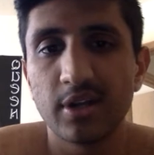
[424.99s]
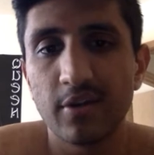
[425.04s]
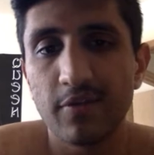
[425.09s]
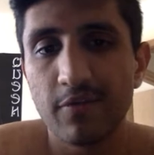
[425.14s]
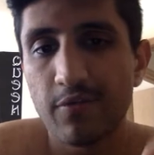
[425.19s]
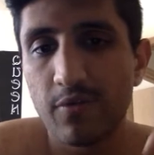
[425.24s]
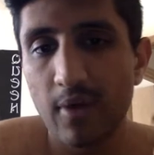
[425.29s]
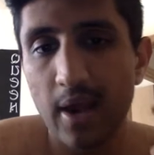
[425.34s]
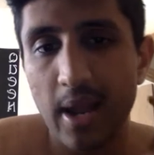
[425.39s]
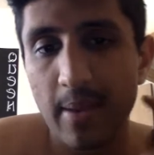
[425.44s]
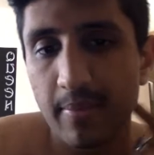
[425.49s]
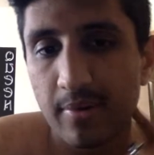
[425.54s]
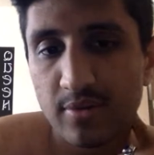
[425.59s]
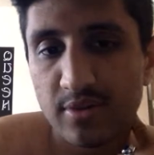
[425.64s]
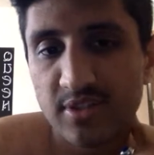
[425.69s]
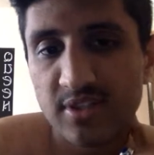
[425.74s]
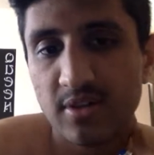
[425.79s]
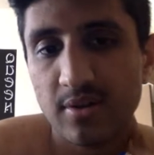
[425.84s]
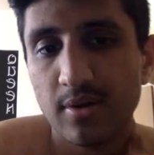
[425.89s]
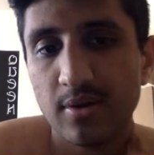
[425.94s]
to get foraminal
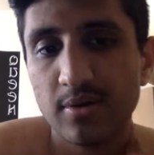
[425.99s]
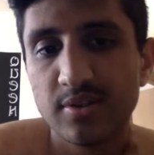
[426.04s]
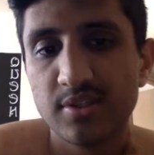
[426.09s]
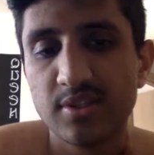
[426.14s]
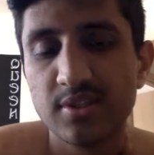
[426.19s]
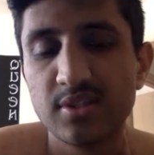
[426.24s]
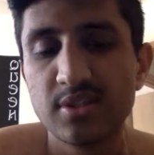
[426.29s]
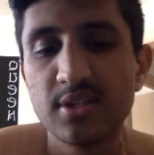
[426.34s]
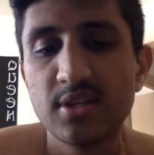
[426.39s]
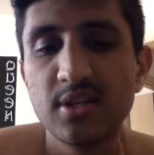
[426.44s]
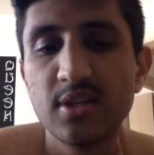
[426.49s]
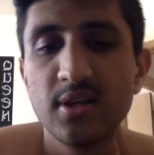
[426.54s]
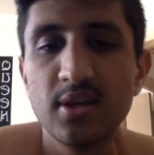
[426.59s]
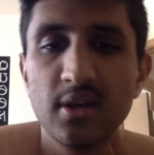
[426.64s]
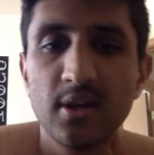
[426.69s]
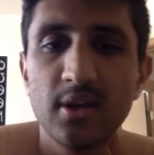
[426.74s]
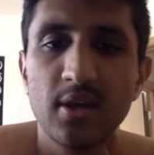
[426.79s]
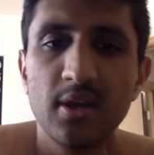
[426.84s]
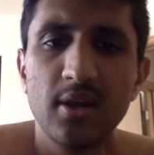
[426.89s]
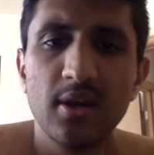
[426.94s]
stenosis,
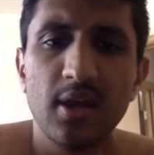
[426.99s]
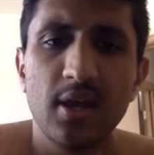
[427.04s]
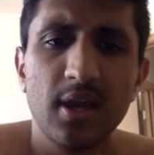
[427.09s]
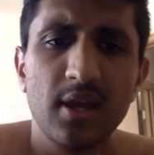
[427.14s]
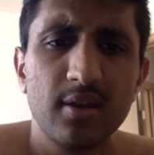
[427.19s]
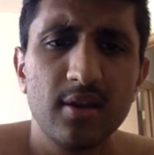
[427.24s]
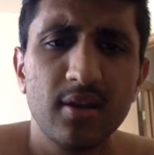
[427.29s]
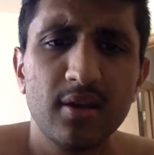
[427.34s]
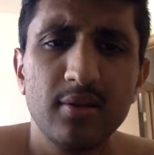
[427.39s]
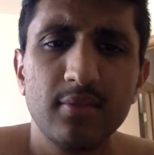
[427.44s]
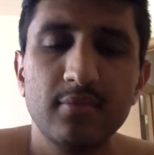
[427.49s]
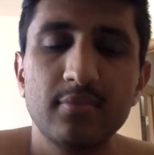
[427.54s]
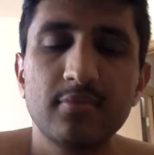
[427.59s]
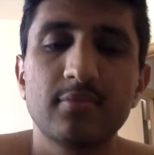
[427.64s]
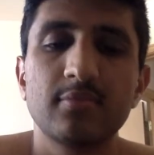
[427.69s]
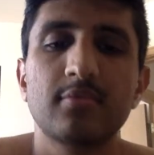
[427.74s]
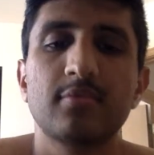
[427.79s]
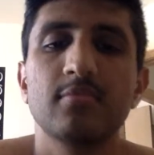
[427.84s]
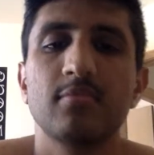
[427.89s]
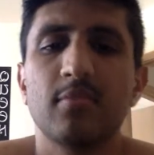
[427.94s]
and
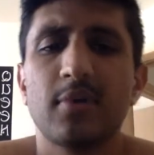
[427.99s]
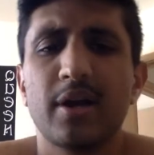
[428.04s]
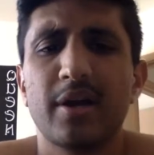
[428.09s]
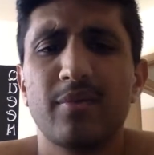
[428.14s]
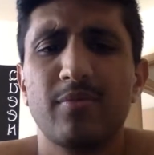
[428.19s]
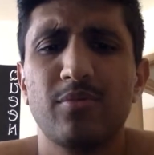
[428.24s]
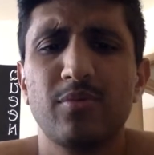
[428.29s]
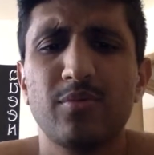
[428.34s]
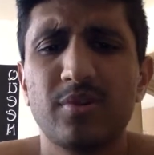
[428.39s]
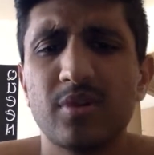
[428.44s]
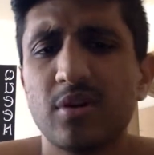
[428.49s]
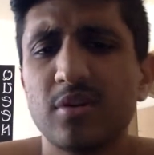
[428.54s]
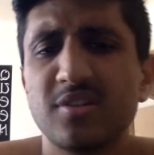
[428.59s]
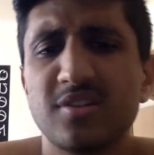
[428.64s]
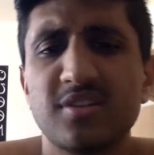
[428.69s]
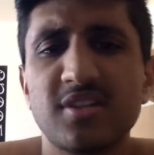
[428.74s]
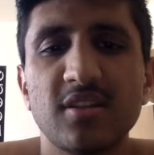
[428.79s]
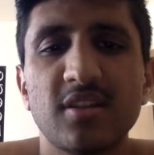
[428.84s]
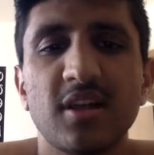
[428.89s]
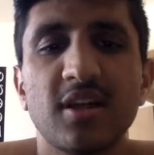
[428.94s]
my rheumatologist
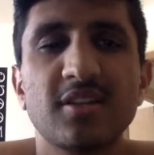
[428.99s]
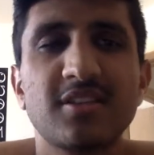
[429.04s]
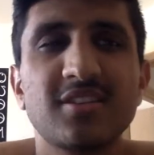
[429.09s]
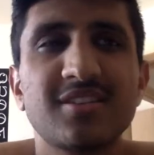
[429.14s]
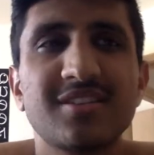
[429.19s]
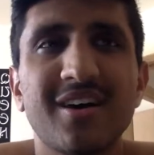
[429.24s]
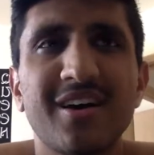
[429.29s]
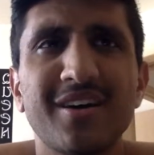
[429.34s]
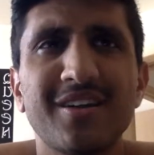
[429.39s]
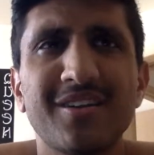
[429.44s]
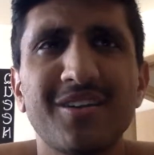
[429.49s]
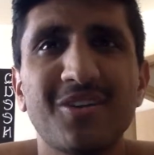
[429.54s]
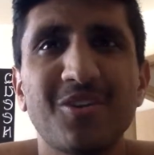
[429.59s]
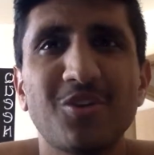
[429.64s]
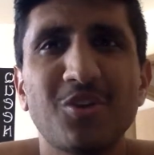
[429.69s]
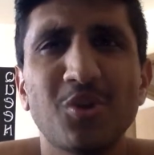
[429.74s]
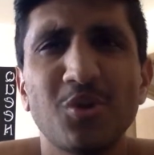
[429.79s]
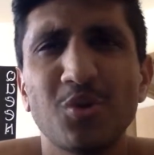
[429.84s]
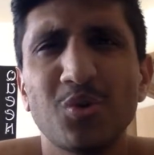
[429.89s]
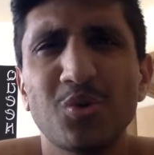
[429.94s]
said that's not
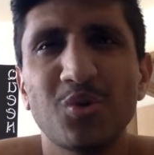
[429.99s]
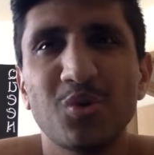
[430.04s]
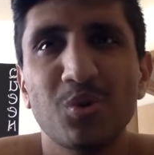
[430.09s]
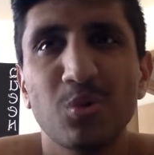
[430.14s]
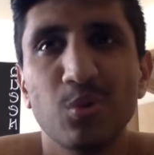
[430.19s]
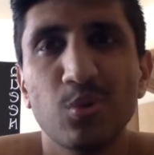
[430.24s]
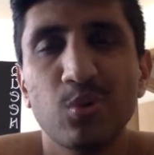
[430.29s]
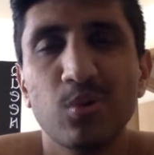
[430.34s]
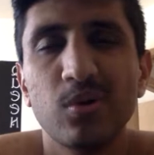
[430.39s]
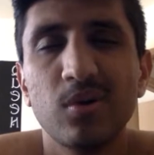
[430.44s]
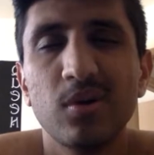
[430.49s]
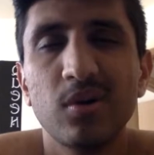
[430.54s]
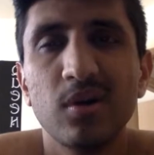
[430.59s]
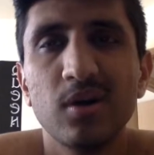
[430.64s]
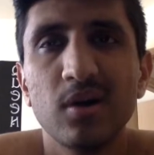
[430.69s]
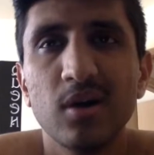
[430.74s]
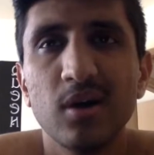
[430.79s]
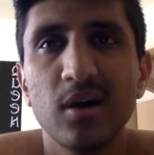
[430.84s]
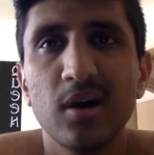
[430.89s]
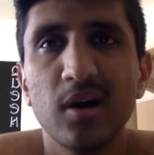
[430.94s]
due to
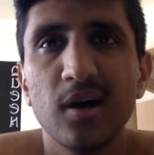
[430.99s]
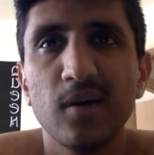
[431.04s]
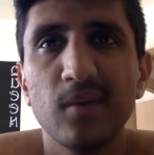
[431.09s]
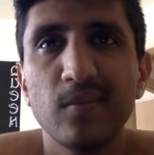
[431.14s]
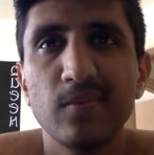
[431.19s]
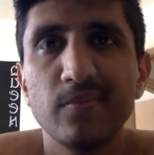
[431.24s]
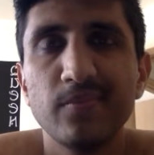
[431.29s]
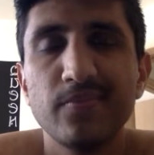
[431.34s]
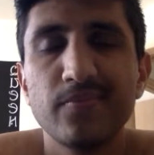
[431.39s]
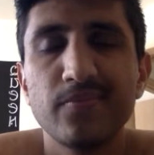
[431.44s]
ankylosing